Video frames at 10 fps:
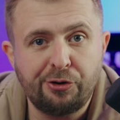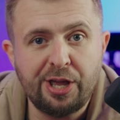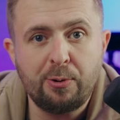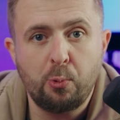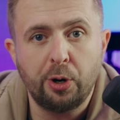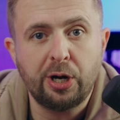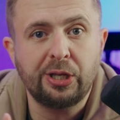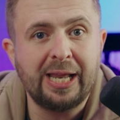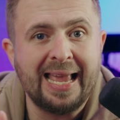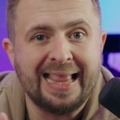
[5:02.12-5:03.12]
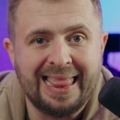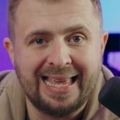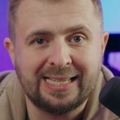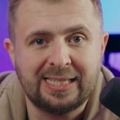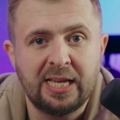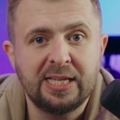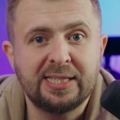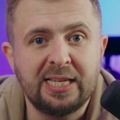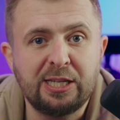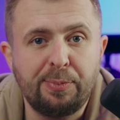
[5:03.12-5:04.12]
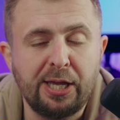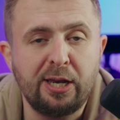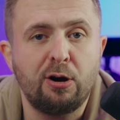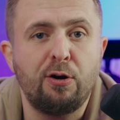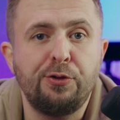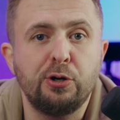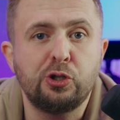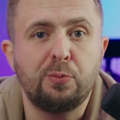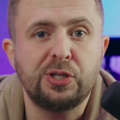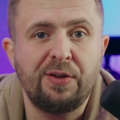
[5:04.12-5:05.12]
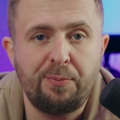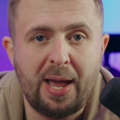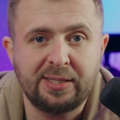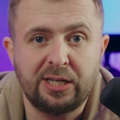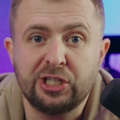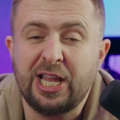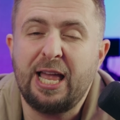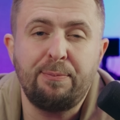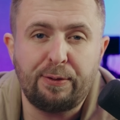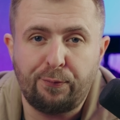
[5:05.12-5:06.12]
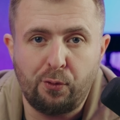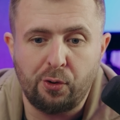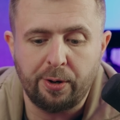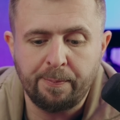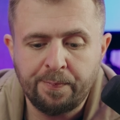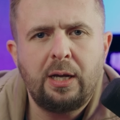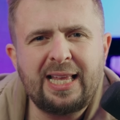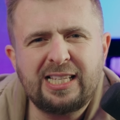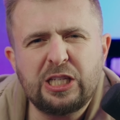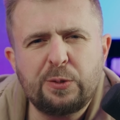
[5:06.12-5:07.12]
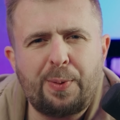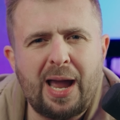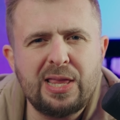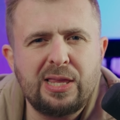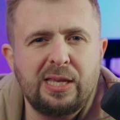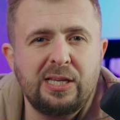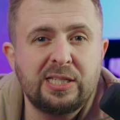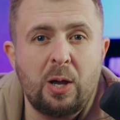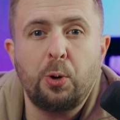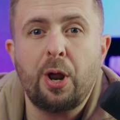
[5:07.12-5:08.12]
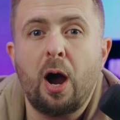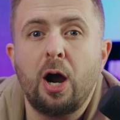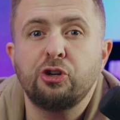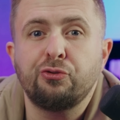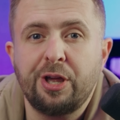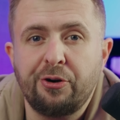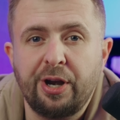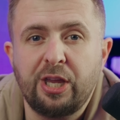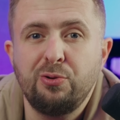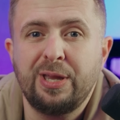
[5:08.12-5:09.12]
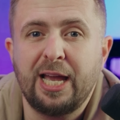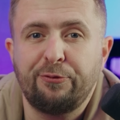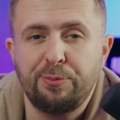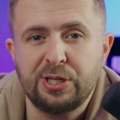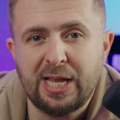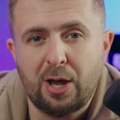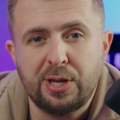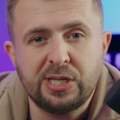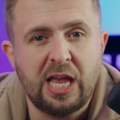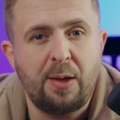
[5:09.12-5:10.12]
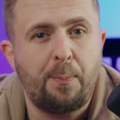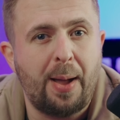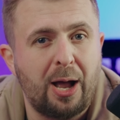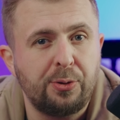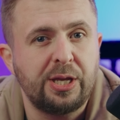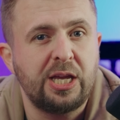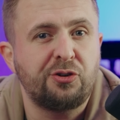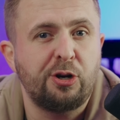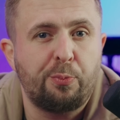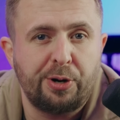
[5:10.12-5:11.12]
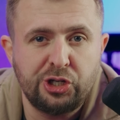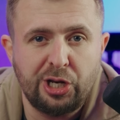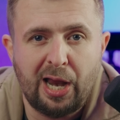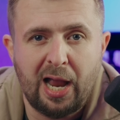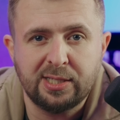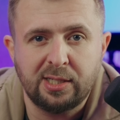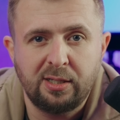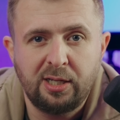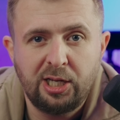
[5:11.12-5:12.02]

already worked like this since the beginning of the October 7th massacres and before. And that's despite the somewhat harsh rhetoric you get from the Saudis about the Israeli operation in Gaza.